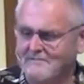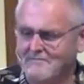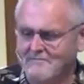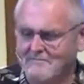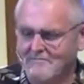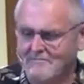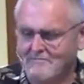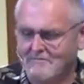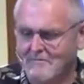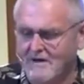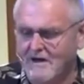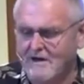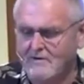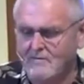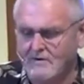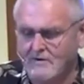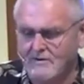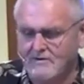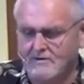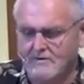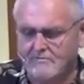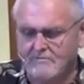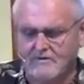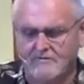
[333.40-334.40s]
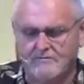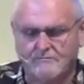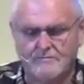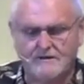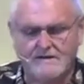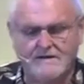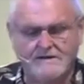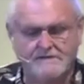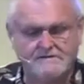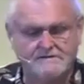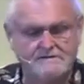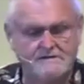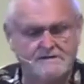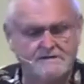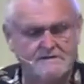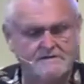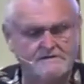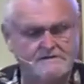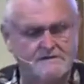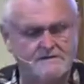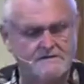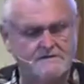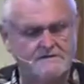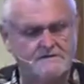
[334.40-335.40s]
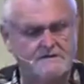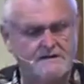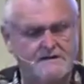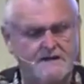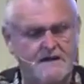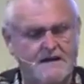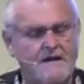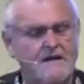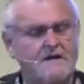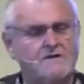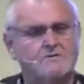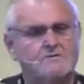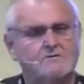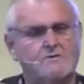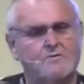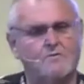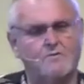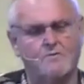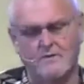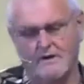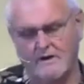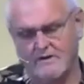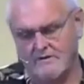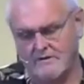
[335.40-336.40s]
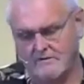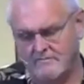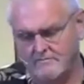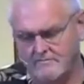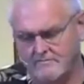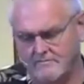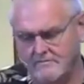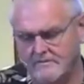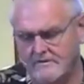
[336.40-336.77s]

My rhythm of peace isn't an actual rhythm.